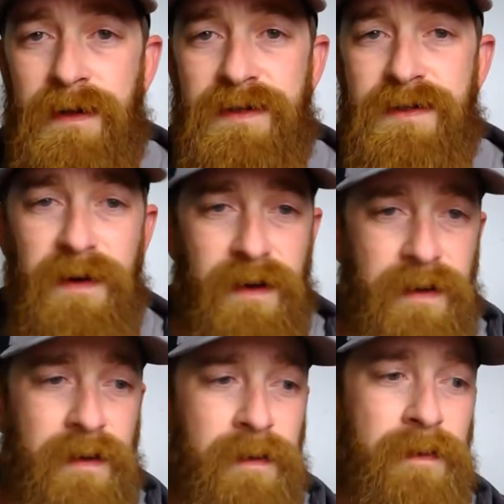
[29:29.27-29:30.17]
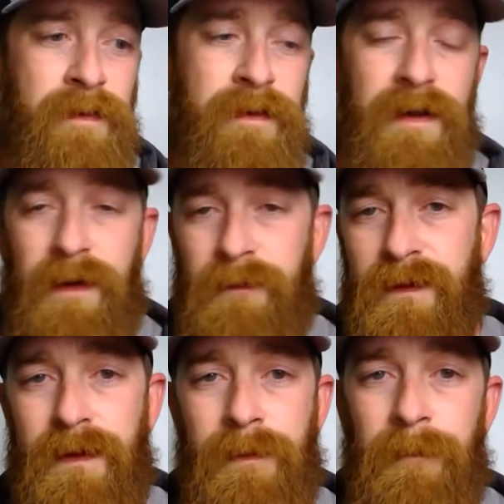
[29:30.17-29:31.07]
Spinning gear,
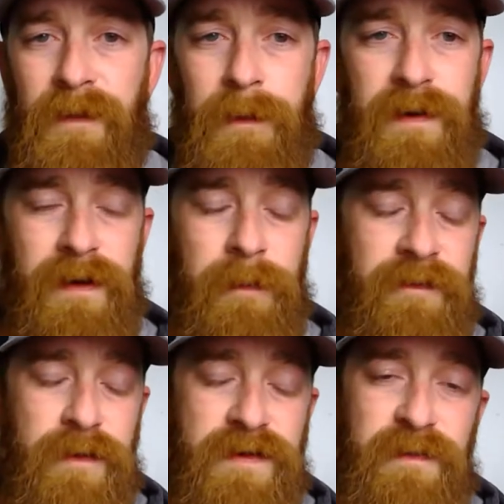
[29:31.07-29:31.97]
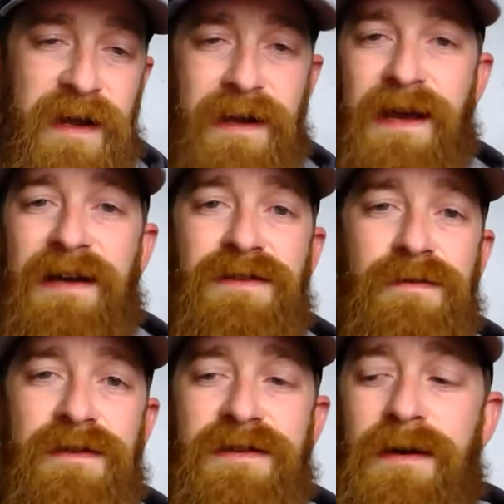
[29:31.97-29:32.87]
everything. Picked up my first bait
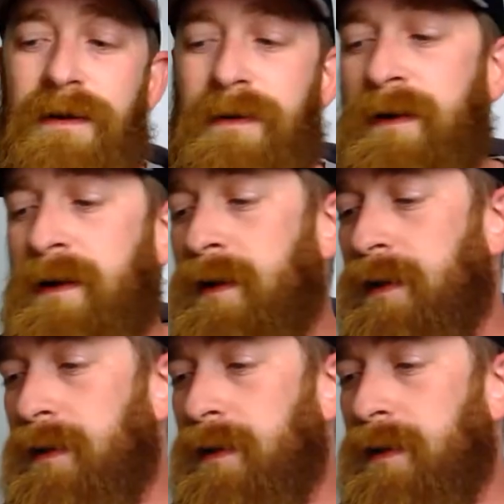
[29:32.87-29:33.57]
caster this year.